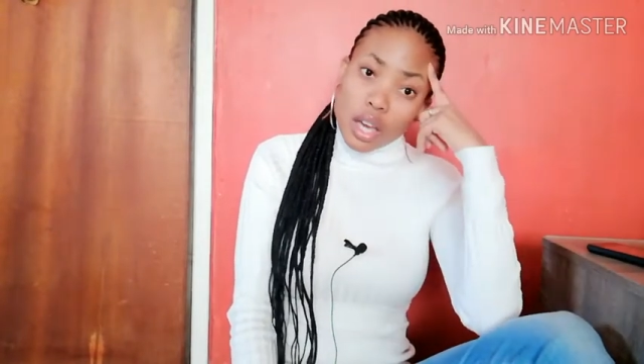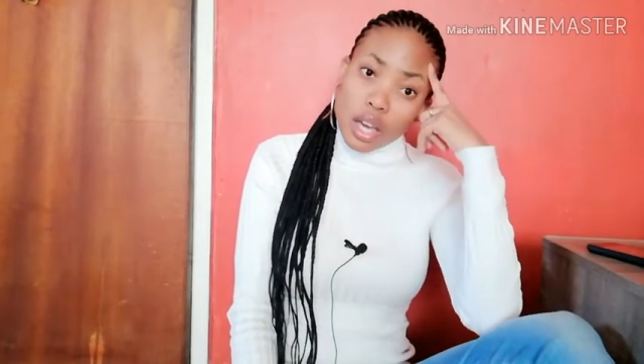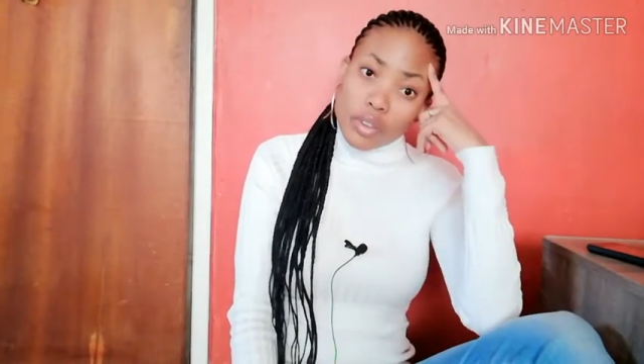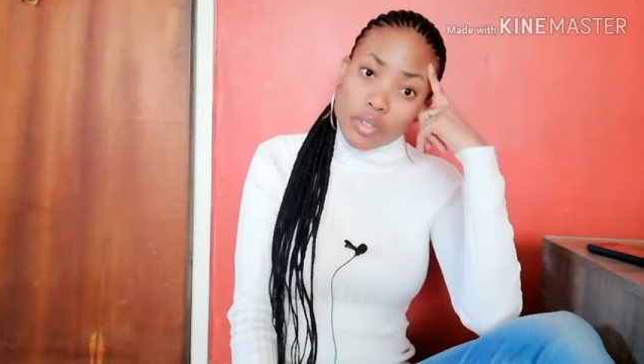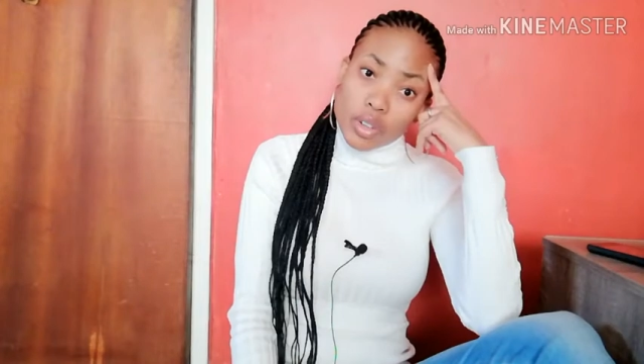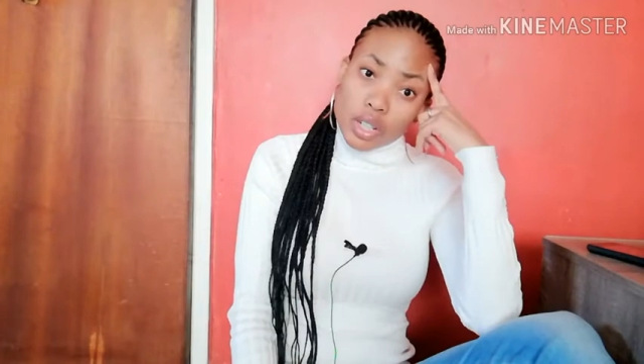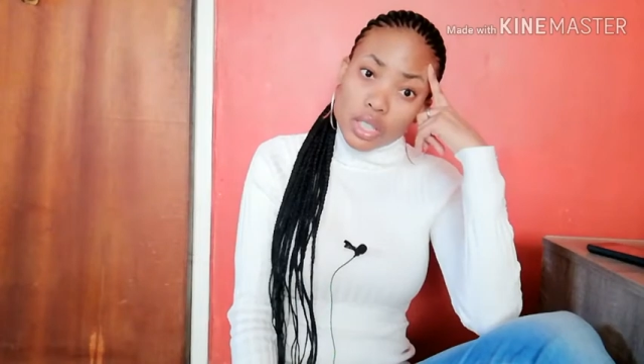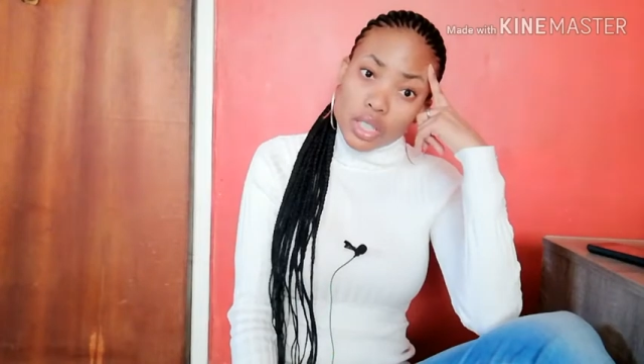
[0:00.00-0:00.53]
I
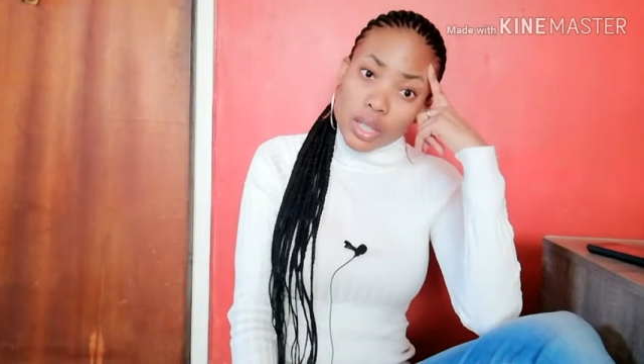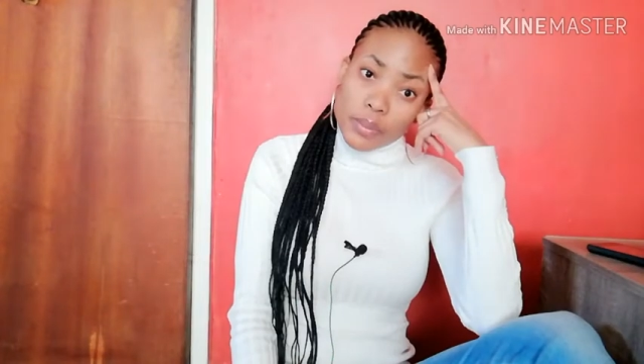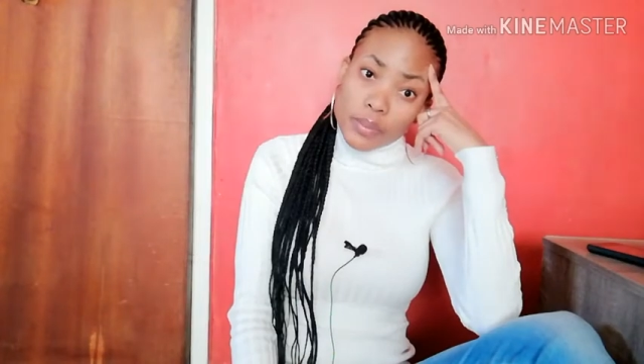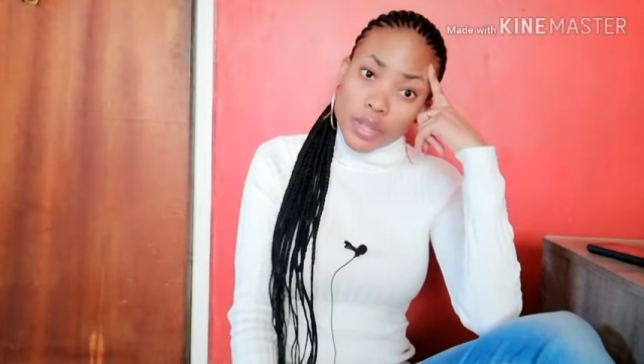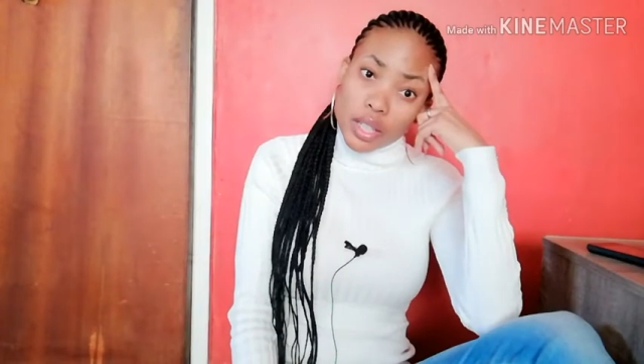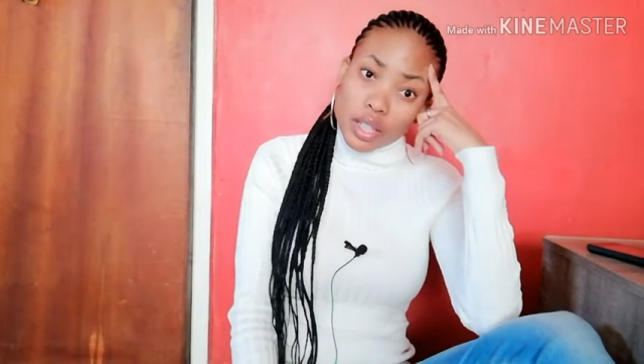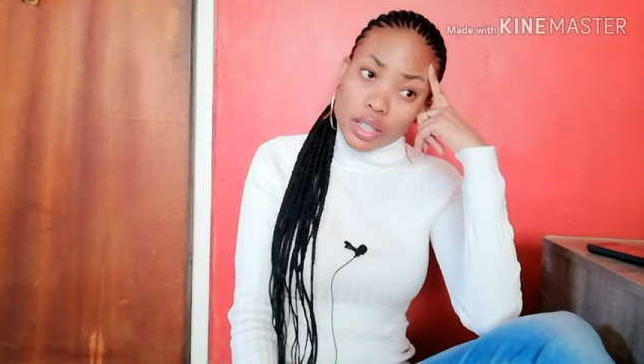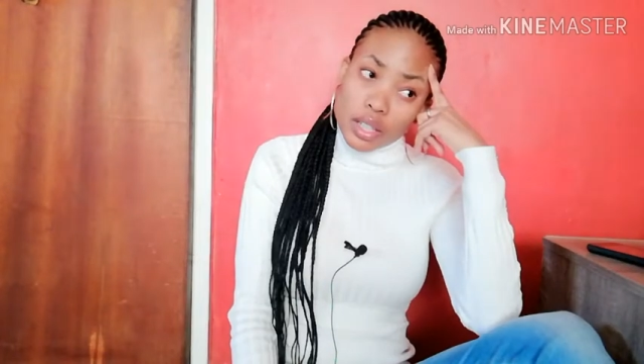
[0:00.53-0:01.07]
forgot
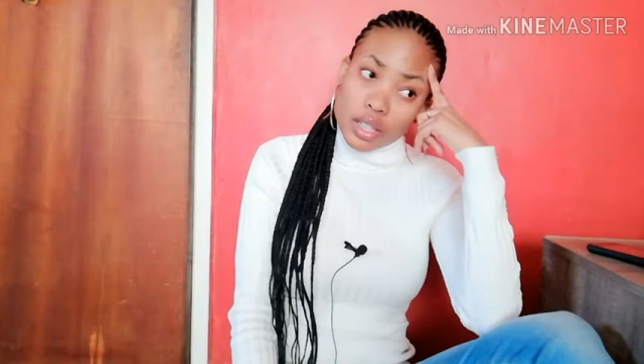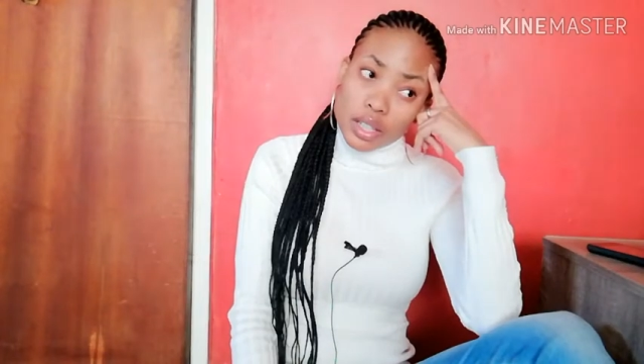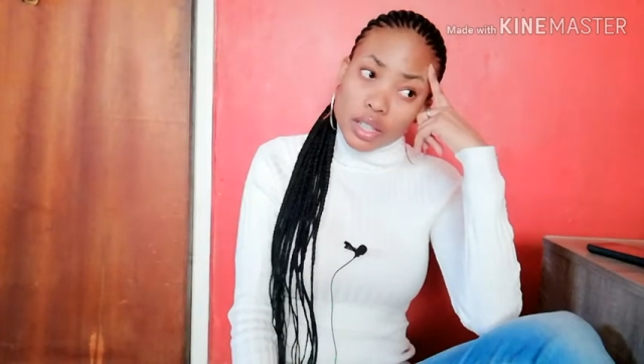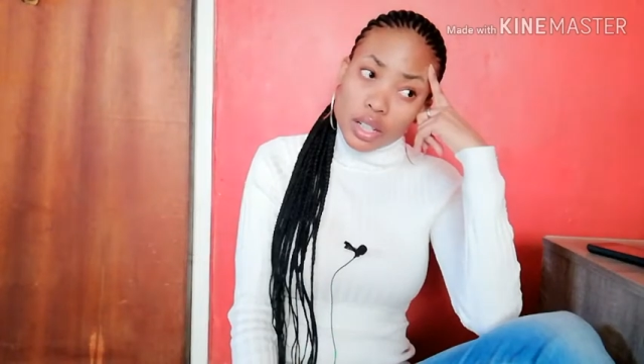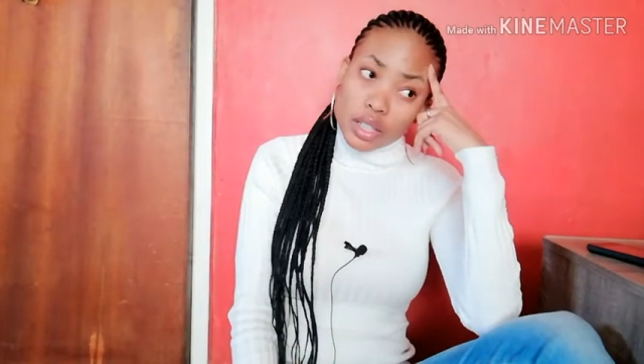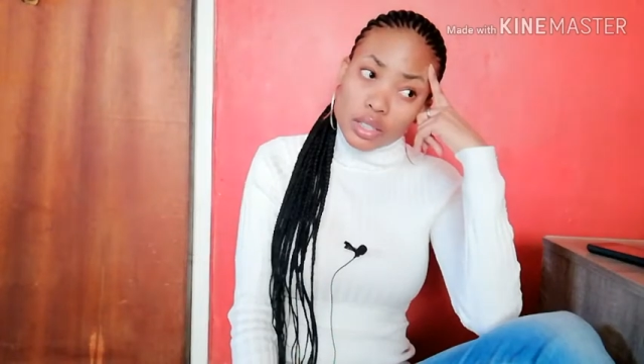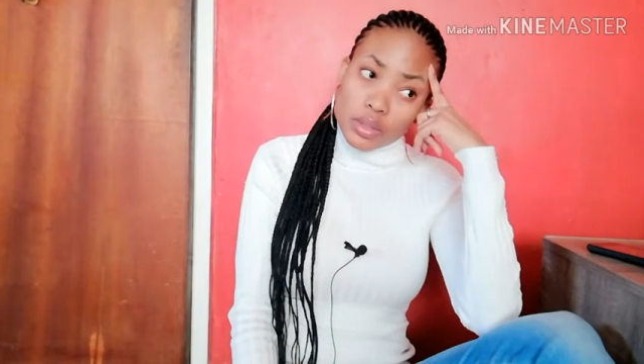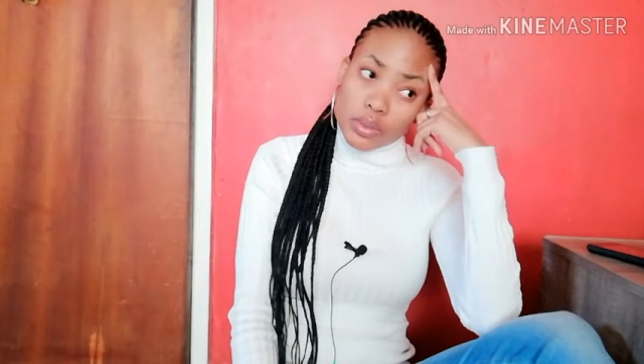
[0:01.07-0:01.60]
something.
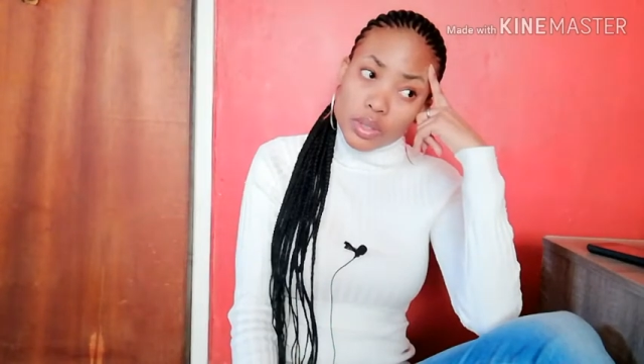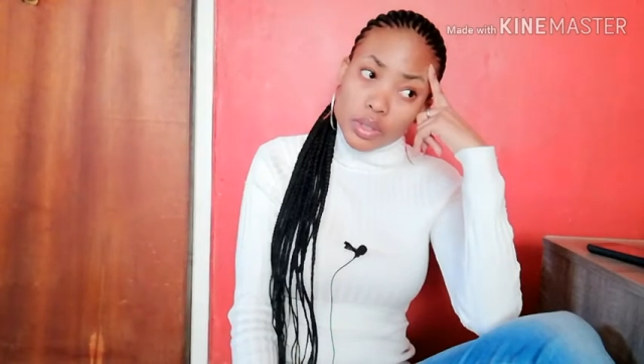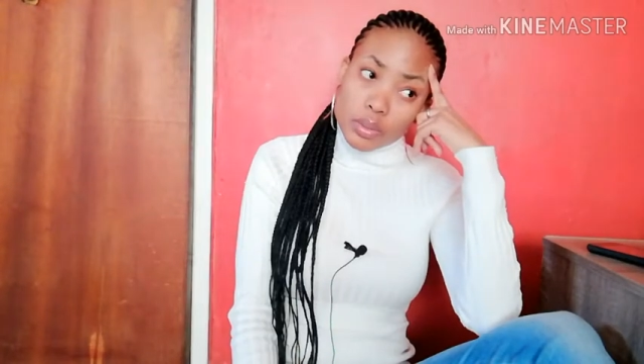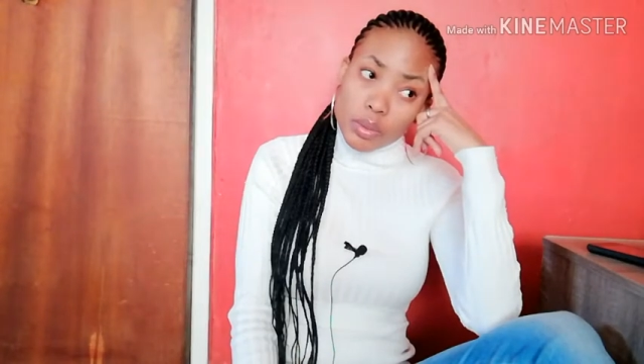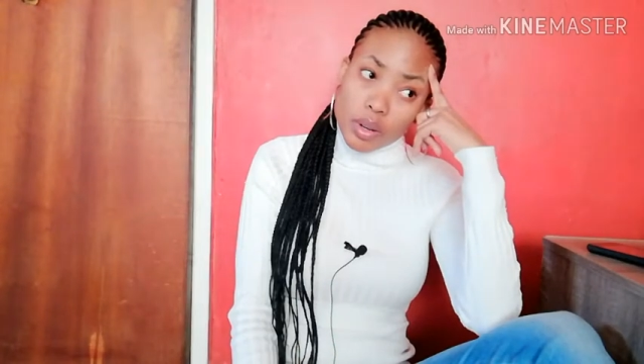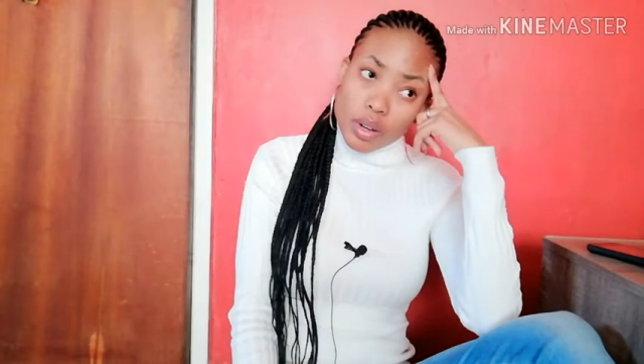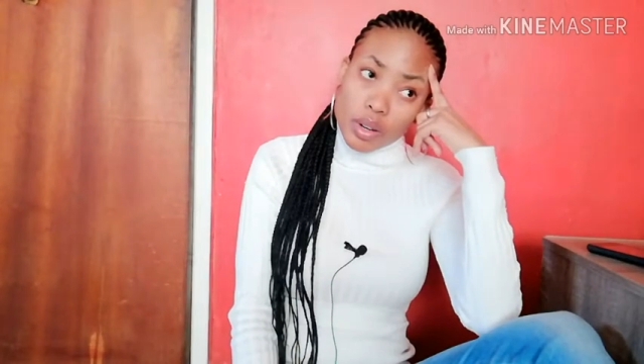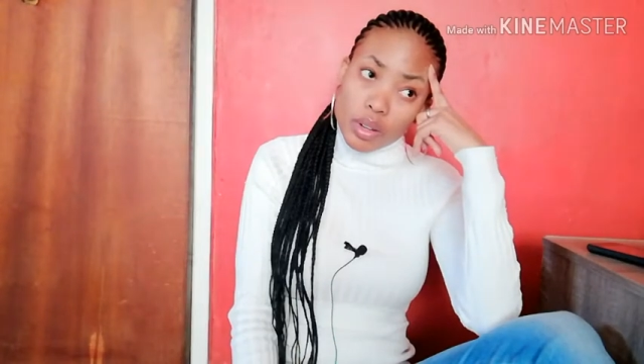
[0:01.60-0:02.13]
I'll do it
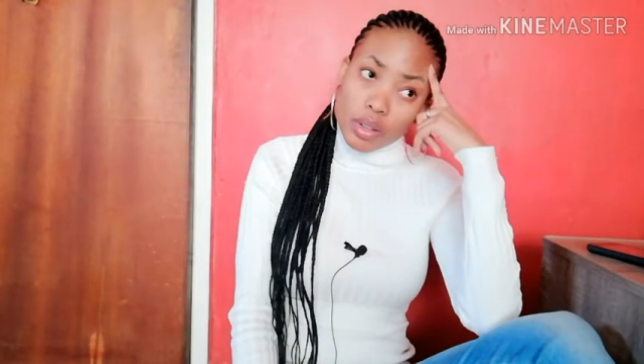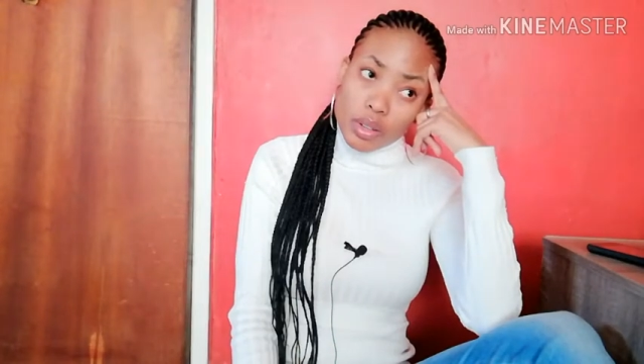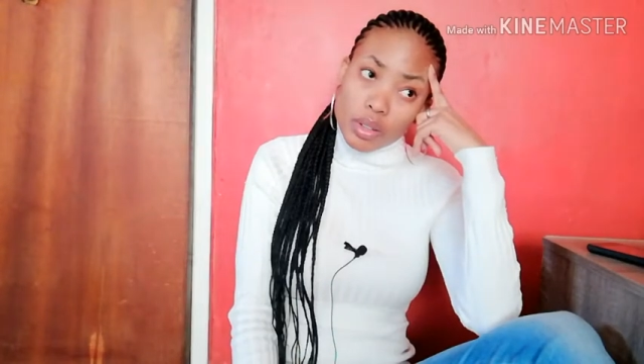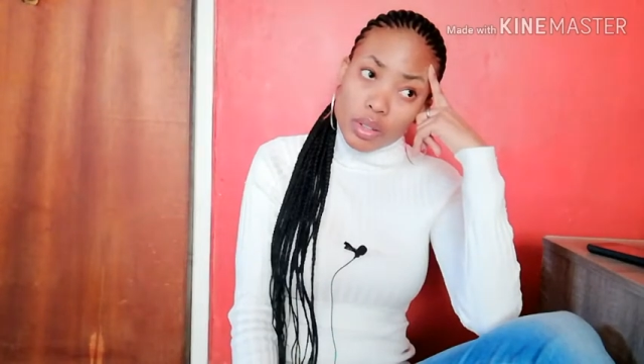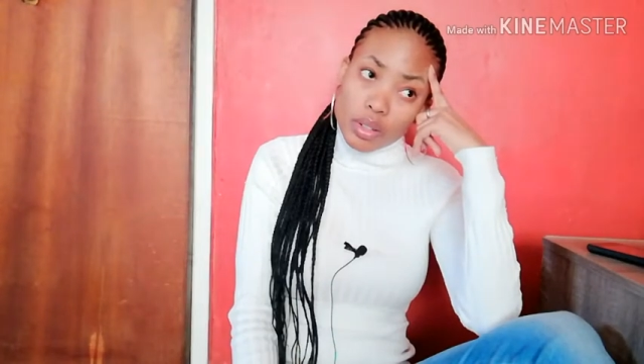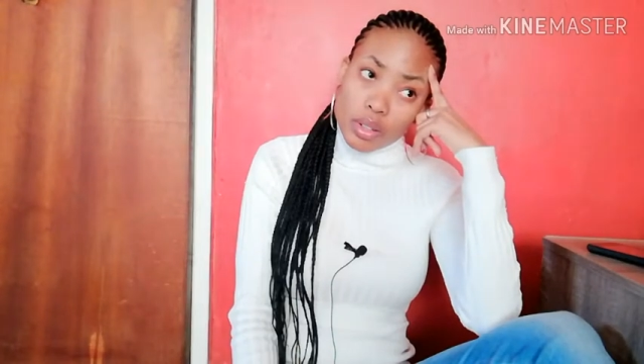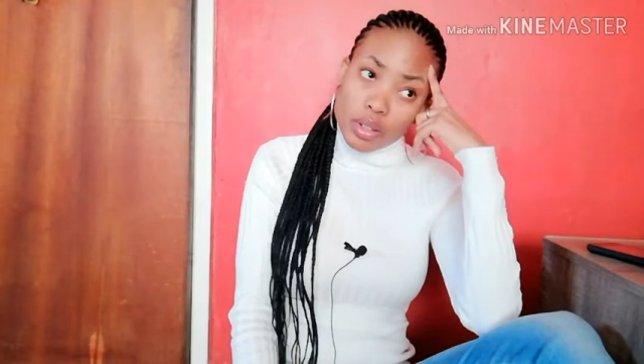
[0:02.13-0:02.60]
tomorrow.